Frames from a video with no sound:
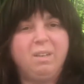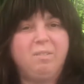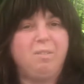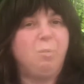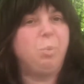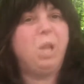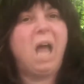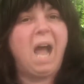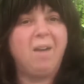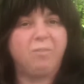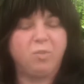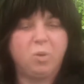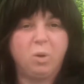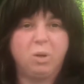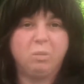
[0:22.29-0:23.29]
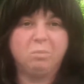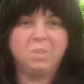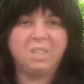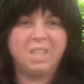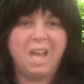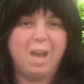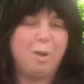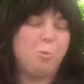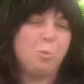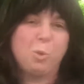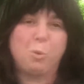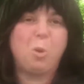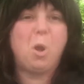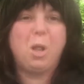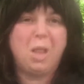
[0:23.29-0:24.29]
the platforms that
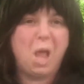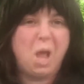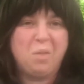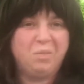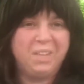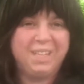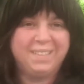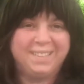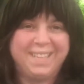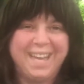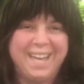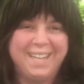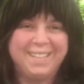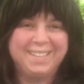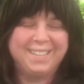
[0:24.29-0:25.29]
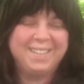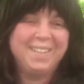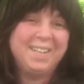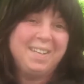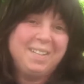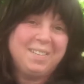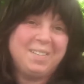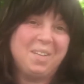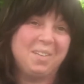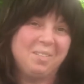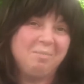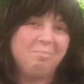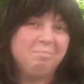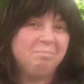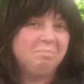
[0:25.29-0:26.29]
we're all on these days. So
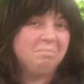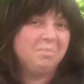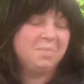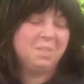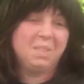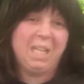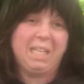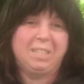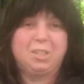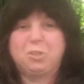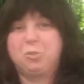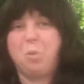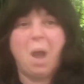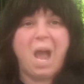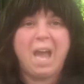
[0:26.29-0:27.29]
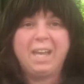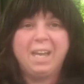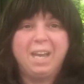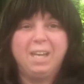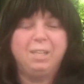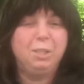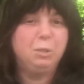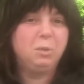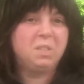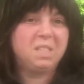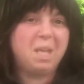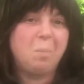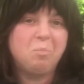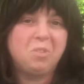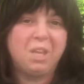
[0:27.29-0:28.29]
let's try a new
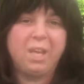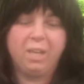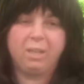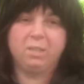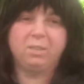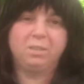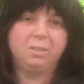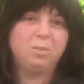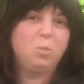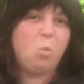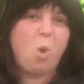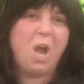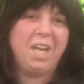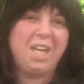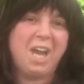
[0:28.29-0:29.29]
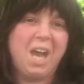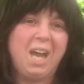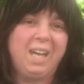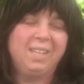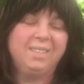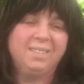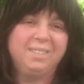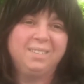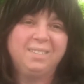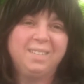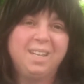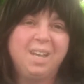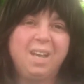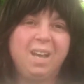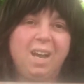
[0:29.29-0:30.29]
something. Why not?
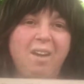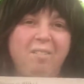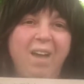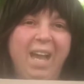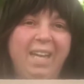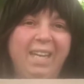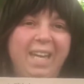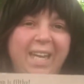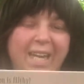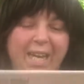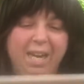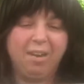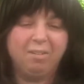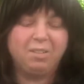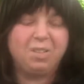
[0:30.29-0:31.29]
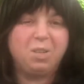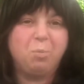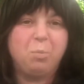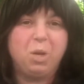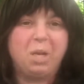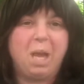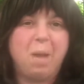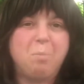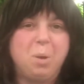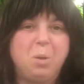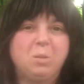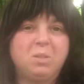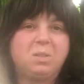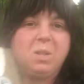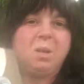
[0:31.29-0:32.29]
All right, here's the book I
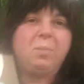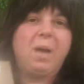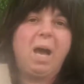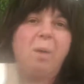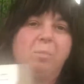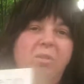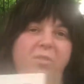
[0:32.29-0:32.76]
posted about